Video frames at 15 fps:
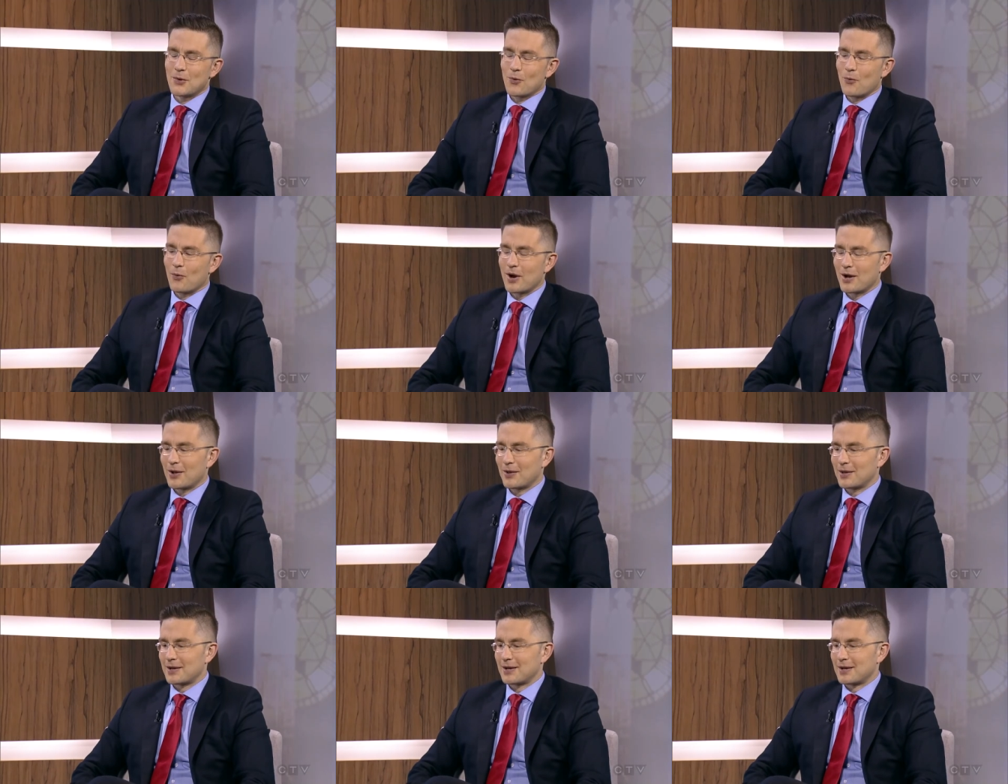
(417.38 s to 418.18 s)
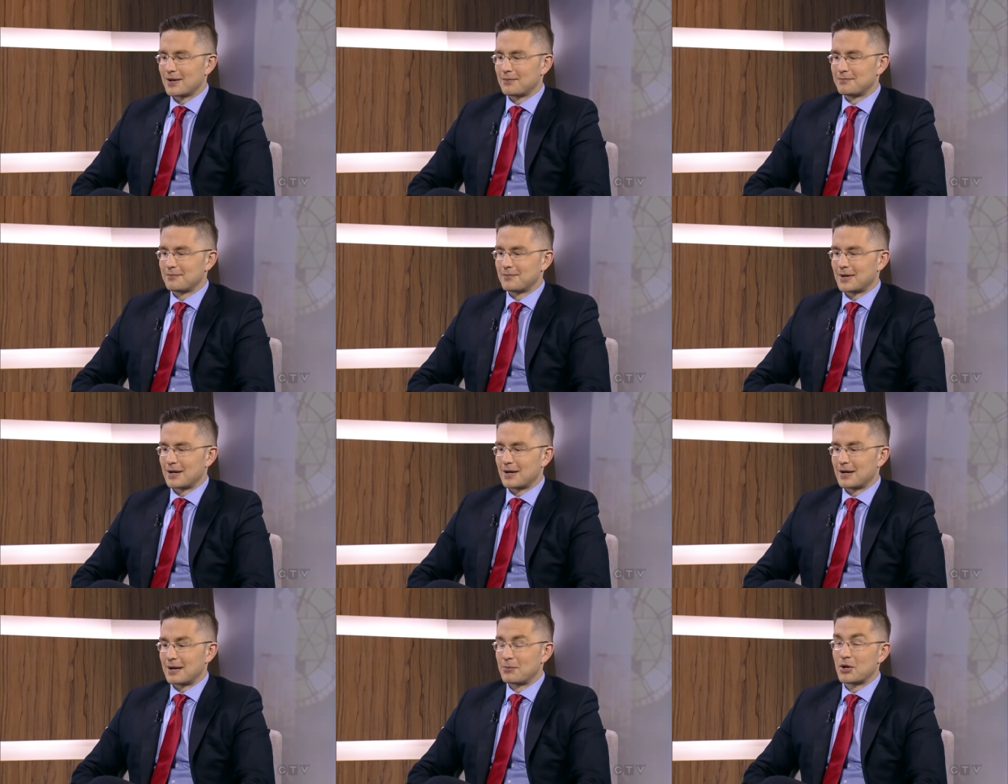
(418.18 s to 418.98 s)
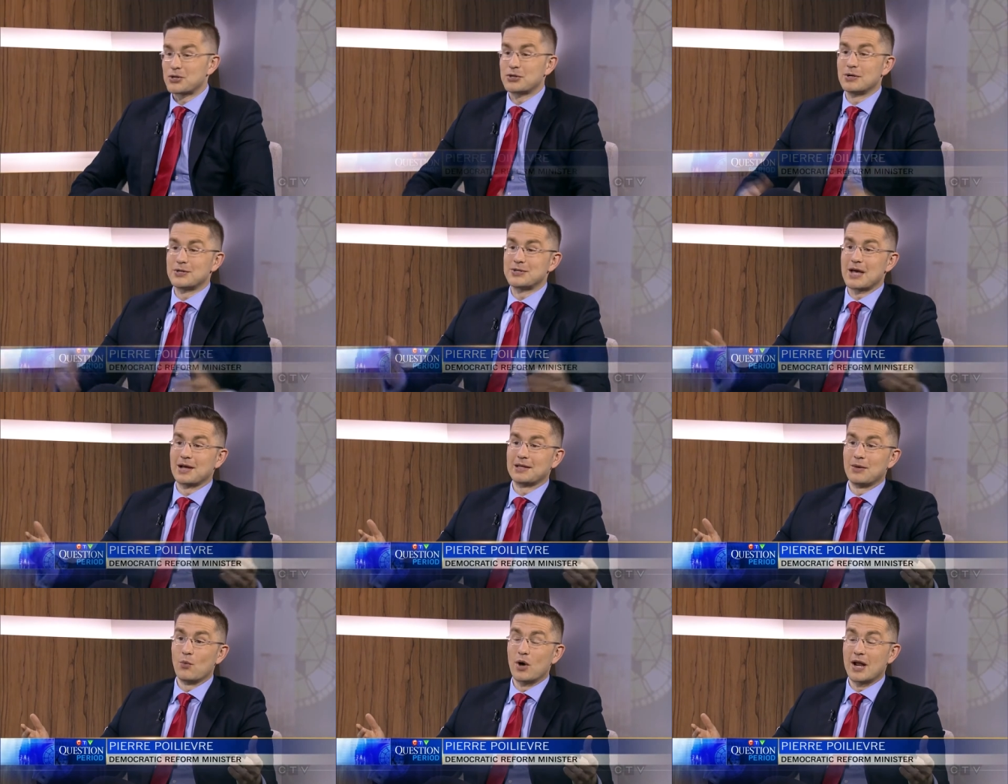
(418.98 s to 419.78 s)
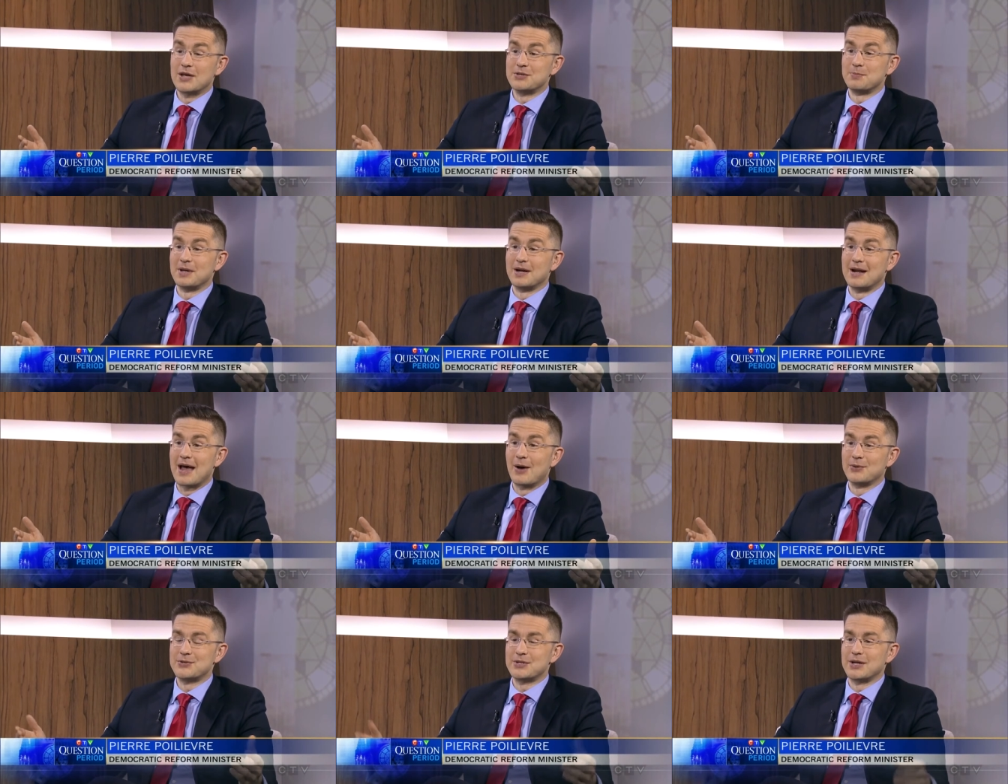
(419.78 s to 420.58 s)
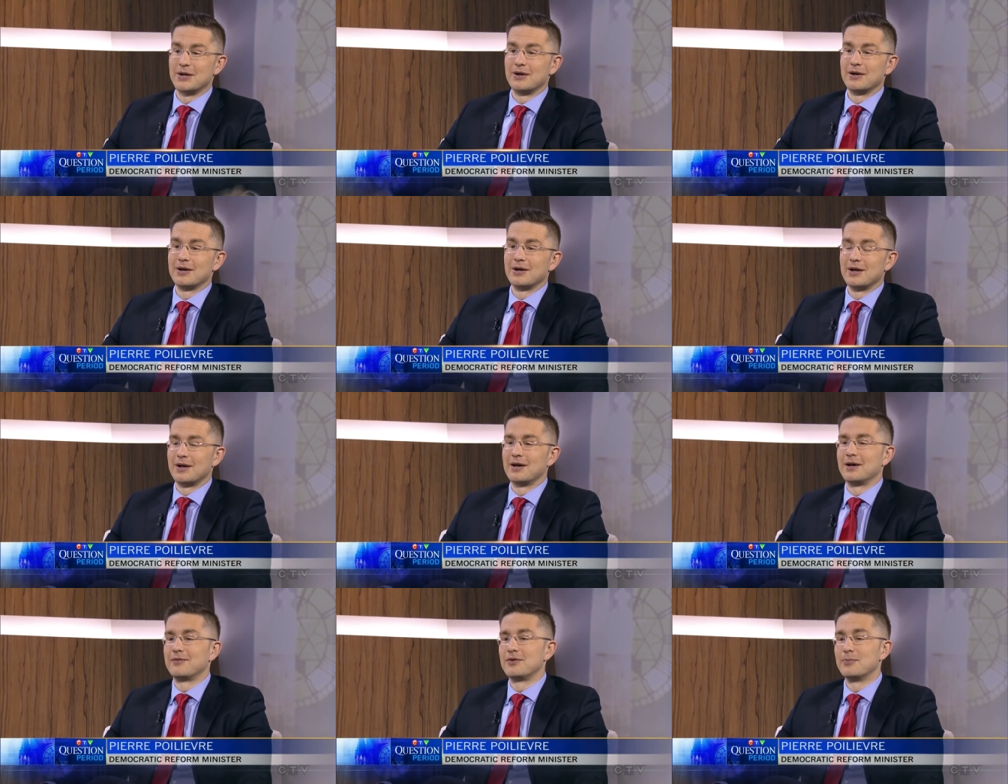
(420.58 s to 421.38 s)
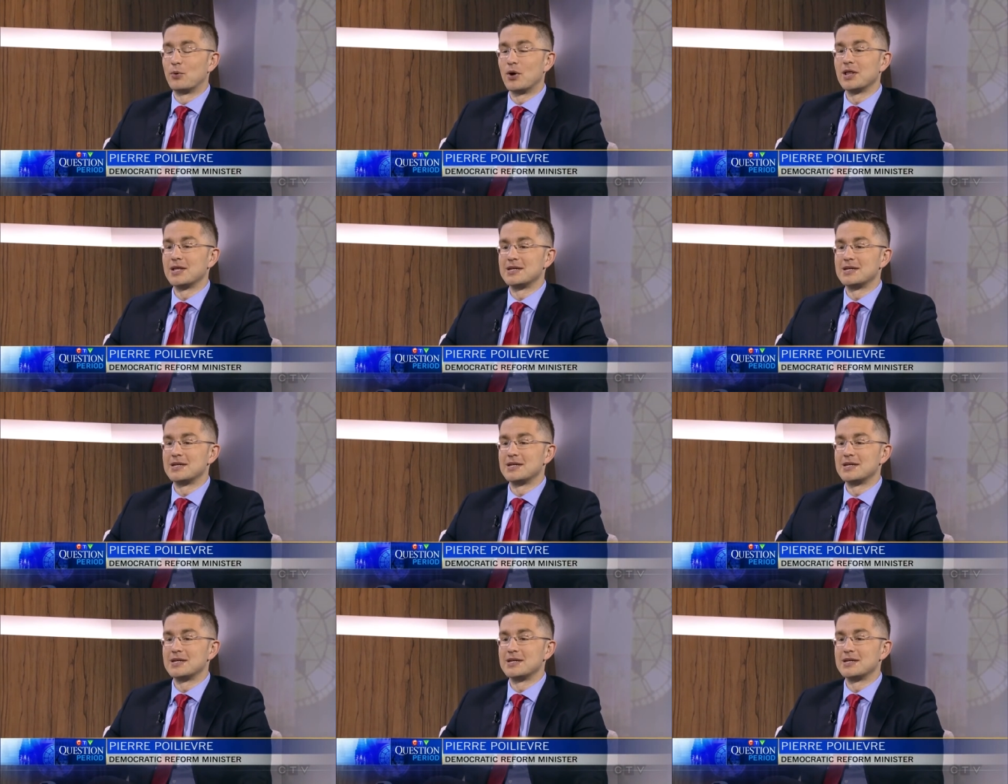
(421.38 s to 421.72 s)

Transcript: Well, uh, I'm not sure exactly what has been announced here. Uh, if you boil it